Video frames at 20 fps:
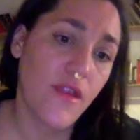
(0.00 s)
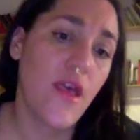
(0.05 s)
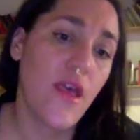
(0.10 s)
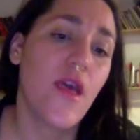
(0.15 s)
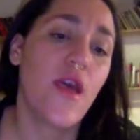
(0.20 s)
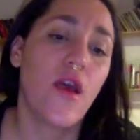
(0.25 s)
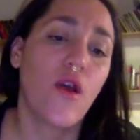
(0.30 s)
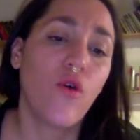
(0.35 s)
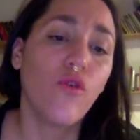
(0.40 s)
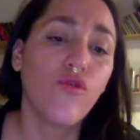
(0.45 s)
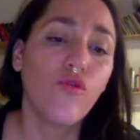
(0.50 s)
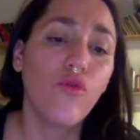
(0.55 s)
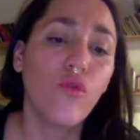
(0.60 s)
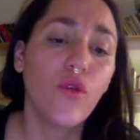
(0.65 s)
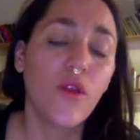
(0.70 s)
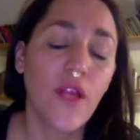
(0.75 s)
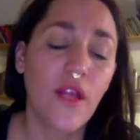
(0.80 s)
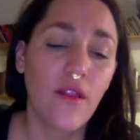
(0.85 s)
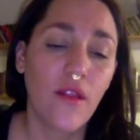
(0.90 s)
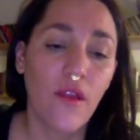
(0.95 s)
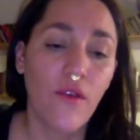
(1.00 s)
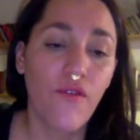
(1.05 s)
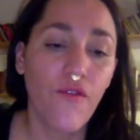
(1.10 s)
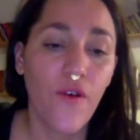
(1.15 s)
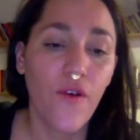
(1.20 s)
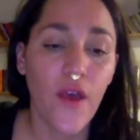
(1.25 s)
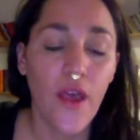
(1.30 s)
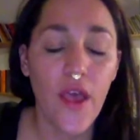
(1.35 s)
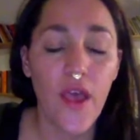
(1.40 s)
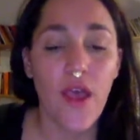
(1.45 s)
consultative
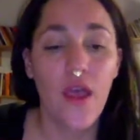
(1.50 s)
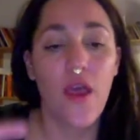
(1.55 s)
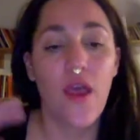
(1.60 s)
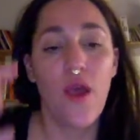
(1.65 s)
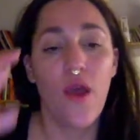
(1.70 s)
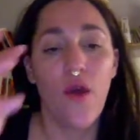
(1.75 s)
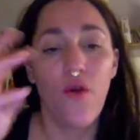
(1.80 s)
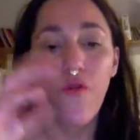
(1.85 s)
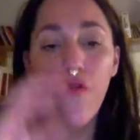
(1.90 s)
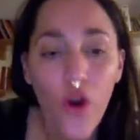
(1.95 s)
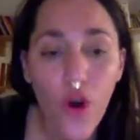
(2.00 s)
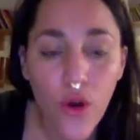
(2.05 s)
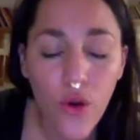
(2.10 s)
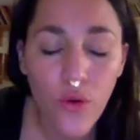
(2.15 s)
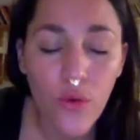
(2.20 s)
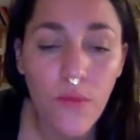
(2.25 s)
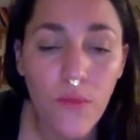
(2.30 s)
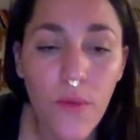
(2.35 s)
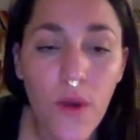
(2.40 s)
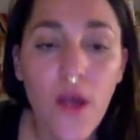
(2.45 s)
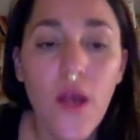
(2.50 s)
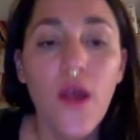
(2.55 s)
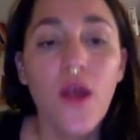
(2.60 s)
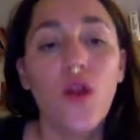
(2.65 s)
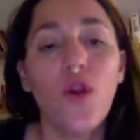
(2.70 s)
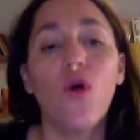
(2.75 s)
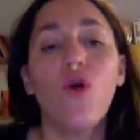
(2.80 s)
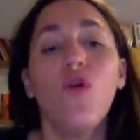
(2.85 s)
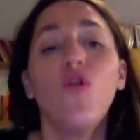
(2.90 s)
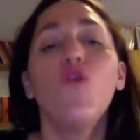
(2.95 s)
forum,
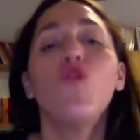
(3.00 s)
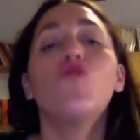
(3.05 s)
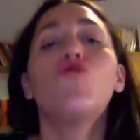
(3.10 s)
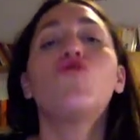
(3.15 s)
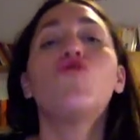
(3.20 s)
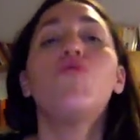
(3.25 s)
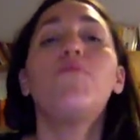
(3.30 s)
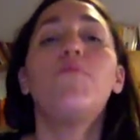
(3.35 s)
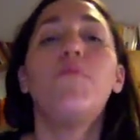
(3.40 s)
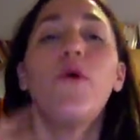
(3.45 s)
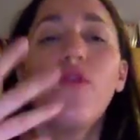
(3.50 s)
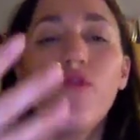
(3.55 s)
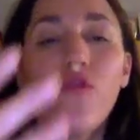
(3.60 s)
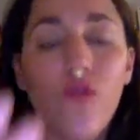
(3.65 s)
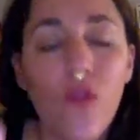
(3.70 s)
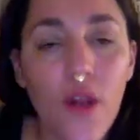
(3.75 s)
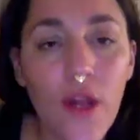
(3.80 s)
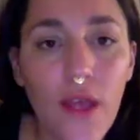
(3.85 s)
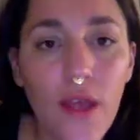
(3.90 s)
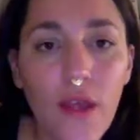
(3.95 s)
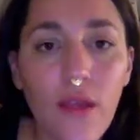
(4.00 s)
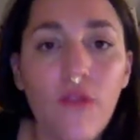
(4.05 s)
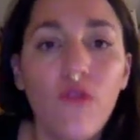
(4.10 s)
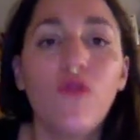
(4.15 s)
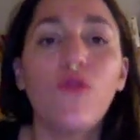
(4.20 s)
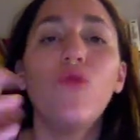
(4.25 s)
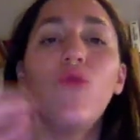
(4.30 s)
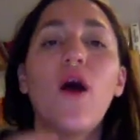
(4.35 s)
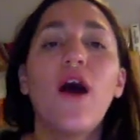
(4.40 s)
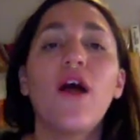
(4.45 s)
no, supposedly
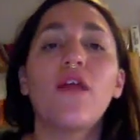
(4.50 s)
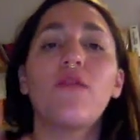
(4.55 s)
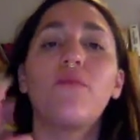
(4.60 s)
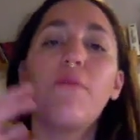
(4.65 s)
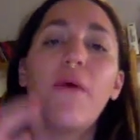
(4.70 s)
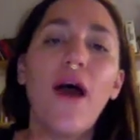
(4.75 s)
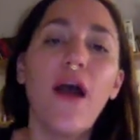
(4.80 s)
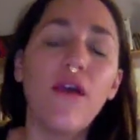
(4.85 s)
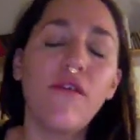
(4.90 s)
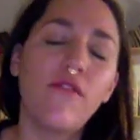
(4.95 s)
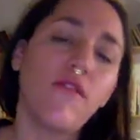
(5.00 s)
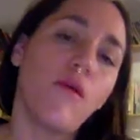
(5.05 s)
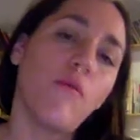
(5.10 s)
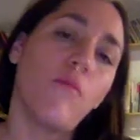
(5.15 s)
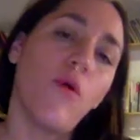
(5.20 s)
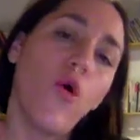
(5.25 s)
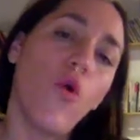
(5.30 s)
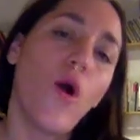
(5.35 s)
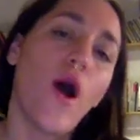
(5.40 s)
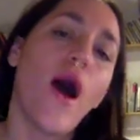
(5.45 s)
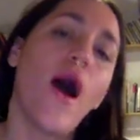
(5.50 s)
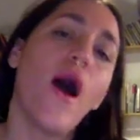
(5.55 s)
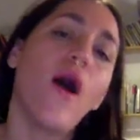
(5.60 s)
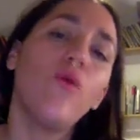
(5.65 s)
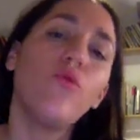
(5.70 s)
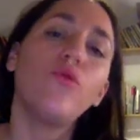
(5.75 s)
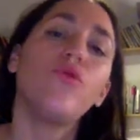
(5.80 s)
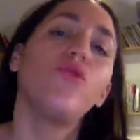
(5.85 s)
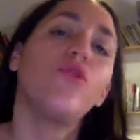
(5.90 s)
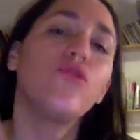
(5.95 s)
to advise them on how
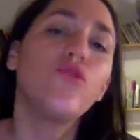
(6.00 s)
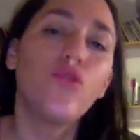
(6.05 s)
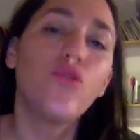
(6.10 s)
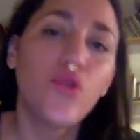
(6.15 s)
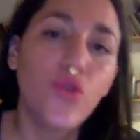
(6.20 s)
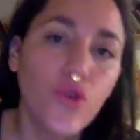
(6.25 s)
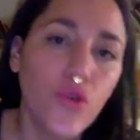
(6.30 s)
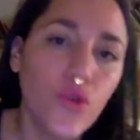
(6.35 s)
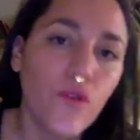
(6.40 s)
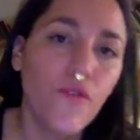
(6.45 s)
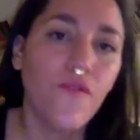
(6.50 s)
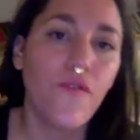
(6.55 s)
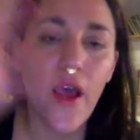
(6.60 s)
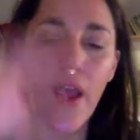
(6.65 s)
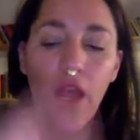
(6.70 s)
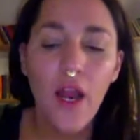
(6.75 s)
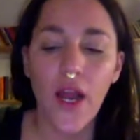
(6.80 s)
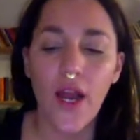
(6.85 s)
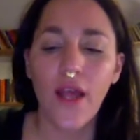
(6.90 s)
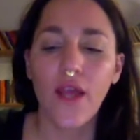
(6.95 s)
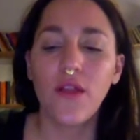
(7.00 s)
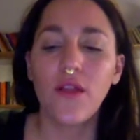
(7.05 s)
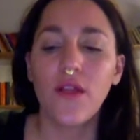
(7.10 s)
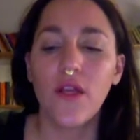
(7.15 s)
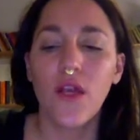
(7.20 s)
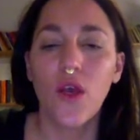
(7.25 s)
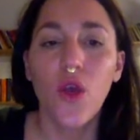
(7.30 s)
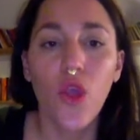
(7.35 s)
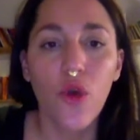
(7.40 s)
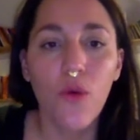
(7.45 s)
not to violate
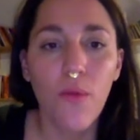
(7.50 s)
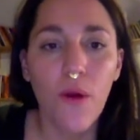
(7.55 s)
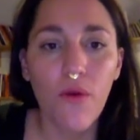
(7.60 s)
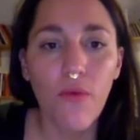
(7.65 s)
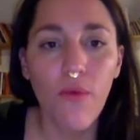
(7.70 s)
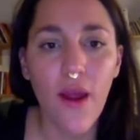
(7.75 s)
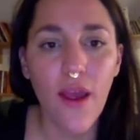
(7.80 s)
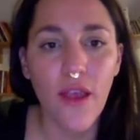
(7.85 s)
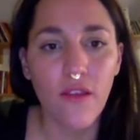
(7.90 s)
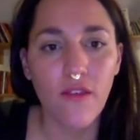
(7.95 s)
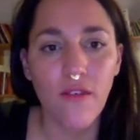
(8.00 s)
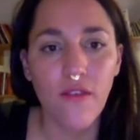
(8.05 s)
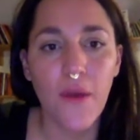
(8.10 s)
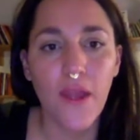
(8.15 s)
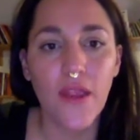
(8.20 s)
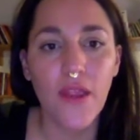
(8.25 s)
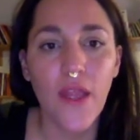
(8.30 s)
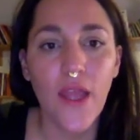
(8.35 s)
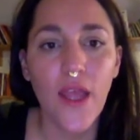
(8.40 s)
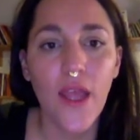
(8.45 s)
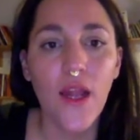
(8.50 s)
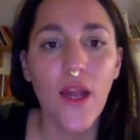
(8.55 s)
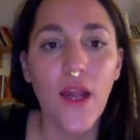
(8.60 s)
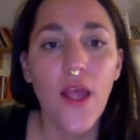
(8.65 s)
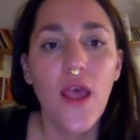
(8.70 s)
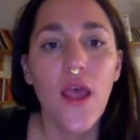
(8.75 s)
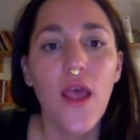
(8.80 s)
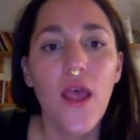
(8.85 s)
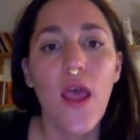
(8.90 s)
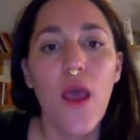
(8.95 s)
human rights. But then
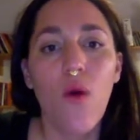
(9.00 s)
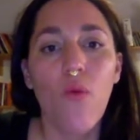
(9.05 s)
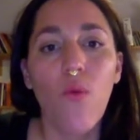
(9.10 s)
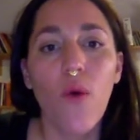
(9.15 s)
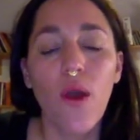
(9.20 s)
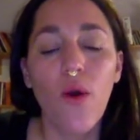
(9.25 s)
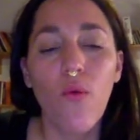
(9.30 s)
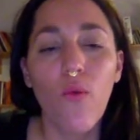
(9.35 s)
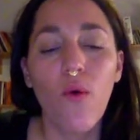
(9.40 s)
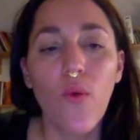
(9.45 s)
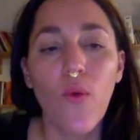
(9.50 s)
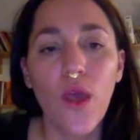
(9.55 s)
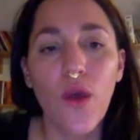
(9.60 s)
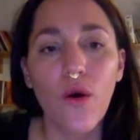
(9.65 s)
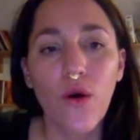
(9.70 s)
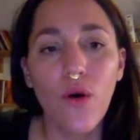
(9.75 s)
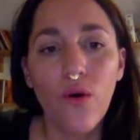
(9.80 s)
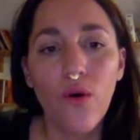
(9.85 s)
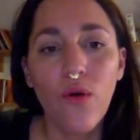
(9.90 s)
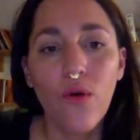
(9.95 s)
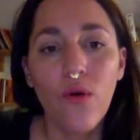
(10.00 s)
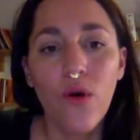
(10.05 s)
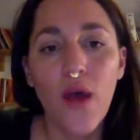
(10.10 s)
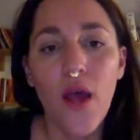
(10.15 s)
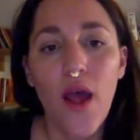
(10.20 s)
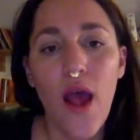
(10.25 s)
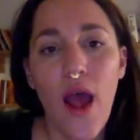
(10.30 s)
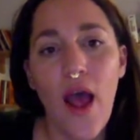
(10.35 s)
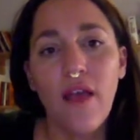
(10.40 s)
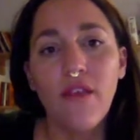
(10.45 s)
when we go
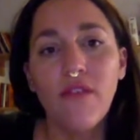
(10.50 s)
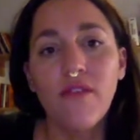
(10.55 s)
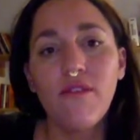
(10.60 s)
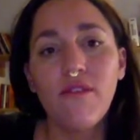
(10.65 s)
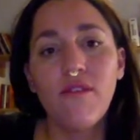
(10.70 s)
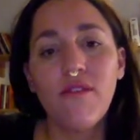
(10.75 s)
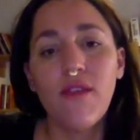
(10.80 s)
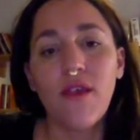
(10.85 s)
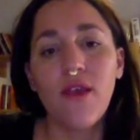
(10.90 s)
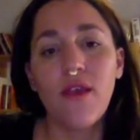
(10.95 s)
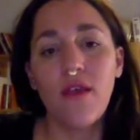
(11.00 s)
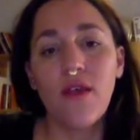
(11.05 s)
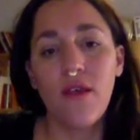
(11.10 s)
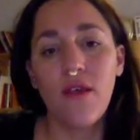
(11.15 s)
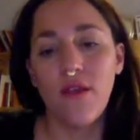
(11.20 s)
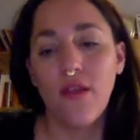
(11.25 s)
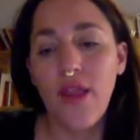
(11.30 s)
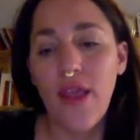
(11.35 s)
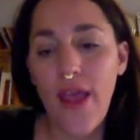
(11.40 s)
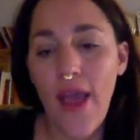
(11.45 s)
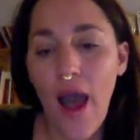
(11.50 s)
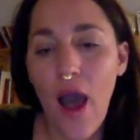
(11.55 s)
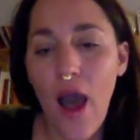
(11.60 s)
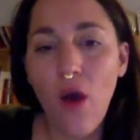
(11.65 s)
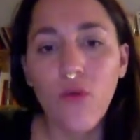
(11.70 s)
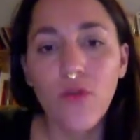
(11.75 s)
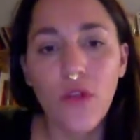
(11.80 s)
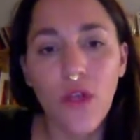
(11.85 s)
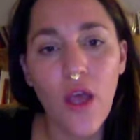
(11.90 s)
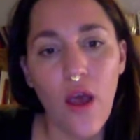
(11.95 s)
and see the
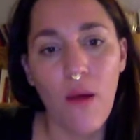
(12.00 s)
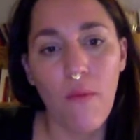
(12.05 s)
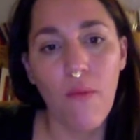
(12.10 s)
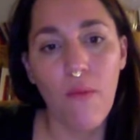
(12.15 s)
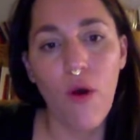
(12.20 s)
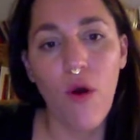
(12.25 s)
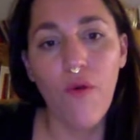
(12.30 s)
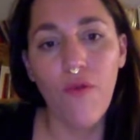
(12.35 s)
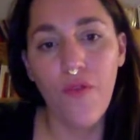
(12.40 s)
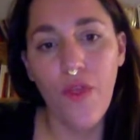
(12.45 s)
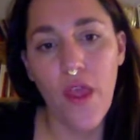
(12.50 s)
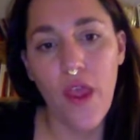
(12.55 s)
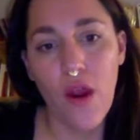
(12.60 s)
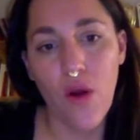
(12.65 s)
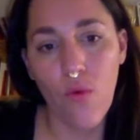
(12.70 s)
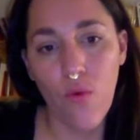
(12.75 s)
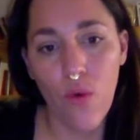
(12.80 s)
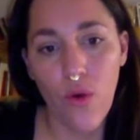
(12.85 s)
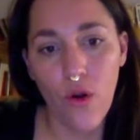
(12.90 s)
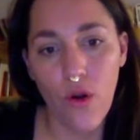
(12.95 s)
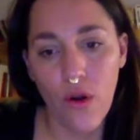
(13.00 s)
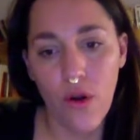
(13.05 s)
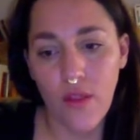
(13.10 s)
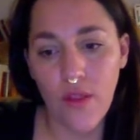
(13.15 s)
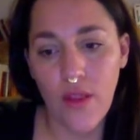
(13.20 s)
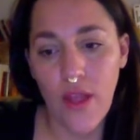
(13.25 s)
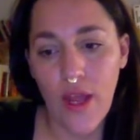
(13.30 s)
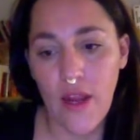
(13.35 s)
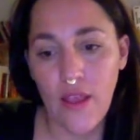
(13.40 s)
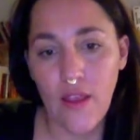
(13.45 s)
outcome of their work, that
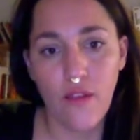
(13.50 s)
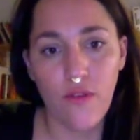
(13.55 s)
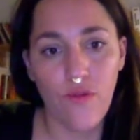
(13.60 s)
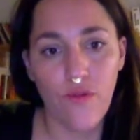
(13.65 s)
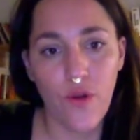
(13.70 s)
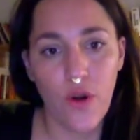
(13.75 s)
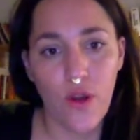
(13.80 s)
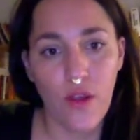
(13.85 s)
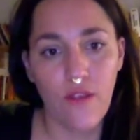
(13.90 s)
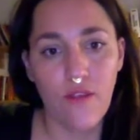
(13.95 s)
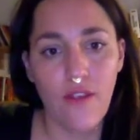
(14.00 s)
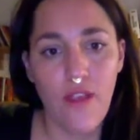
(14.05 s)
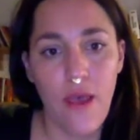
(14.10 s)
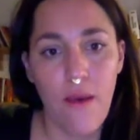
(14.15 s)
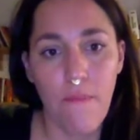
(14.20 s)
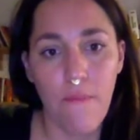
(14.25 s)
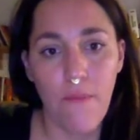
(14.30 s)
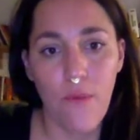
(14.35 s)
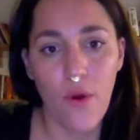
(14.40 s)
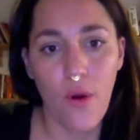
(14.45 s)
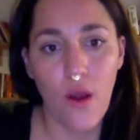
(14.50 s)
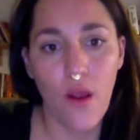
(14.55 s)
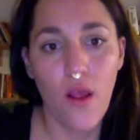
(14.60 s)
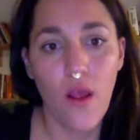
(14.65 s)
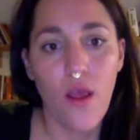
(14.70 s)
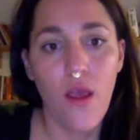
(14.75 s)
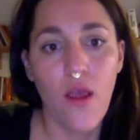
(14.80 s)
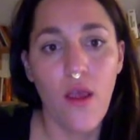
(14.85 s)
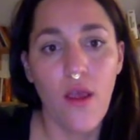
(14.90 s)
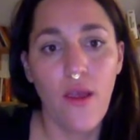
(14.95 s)
is, for example,
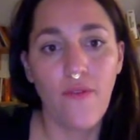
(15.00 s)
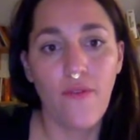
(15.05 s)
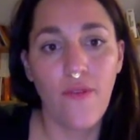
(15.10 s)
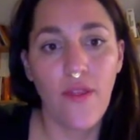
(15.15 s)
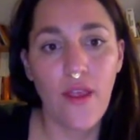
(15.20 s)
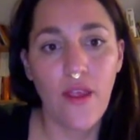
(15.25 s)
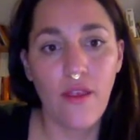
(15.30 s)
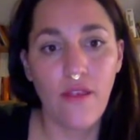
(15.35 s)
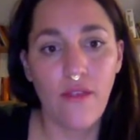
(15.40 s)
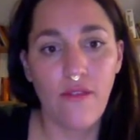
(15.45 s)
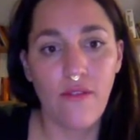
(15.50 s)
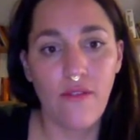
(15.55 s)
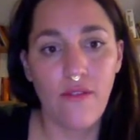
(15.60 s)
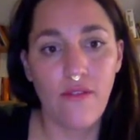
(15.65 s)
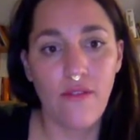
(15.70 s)
this